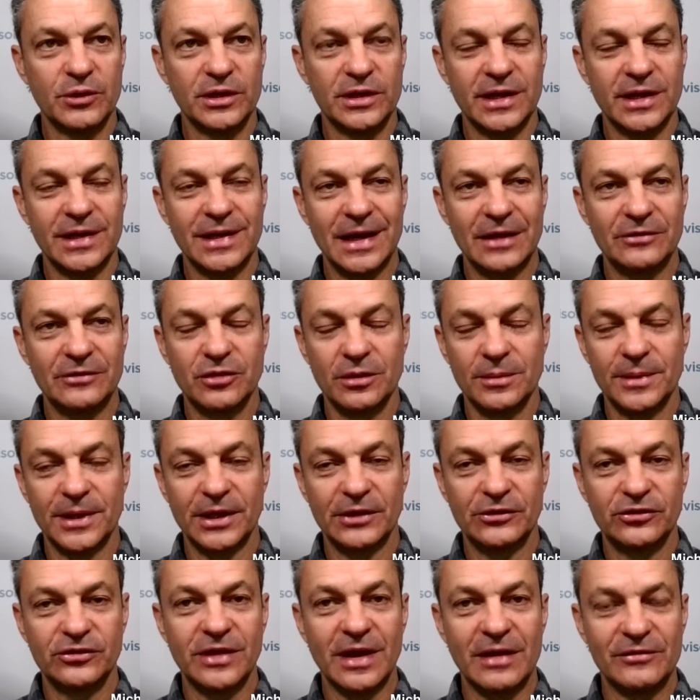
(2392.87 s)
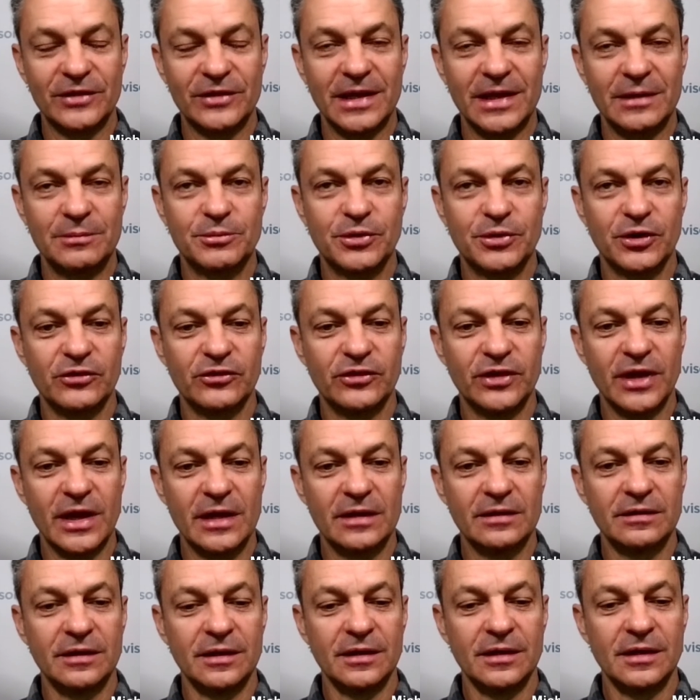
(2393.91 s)
where they got to about
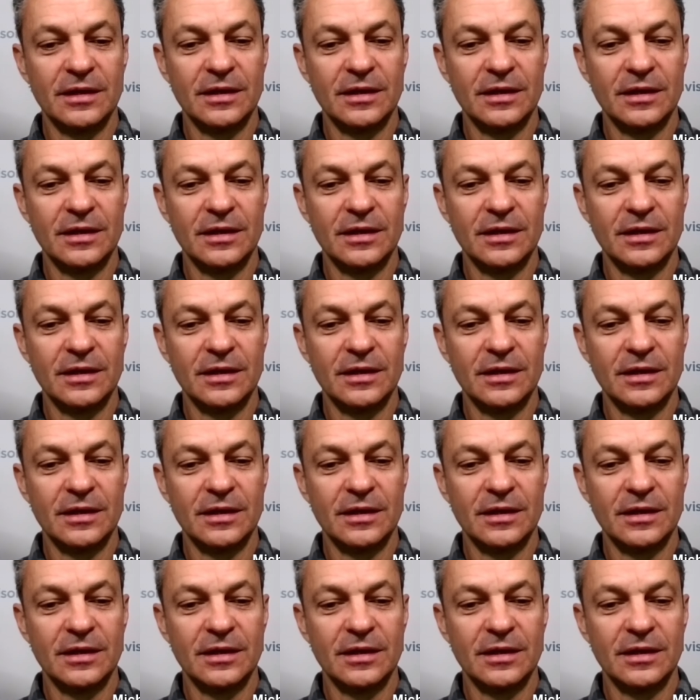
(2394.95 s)
7-8%,